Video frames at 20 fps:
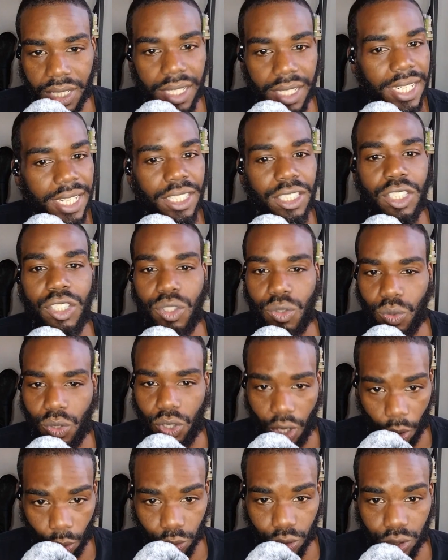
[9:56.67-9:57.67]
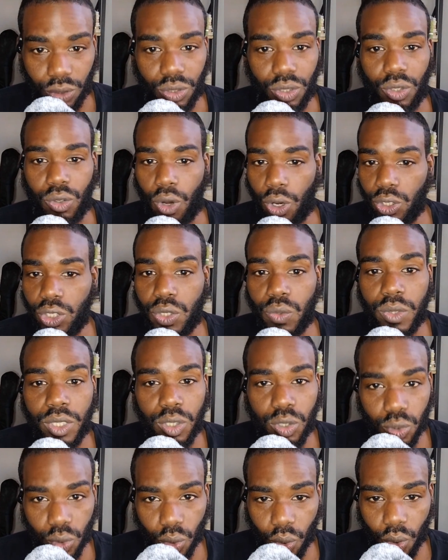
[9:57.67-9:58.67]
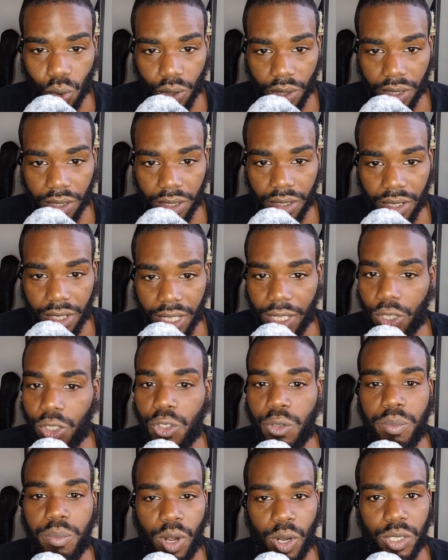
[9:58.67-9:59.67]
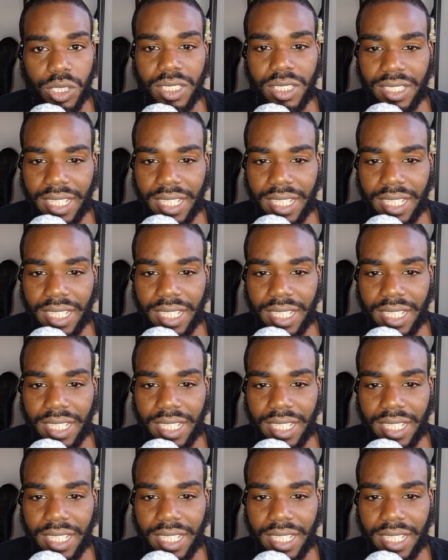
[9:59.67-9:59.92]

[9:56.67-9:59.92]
Either you go to the grocery store You purchase